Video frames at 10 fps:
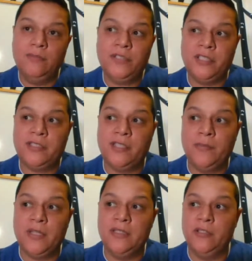just
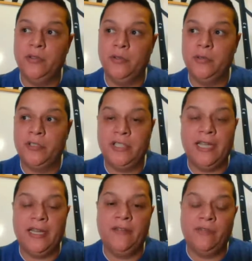something to
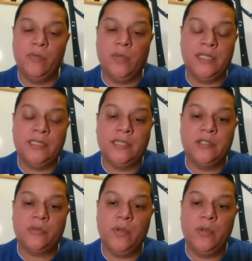say to everybody since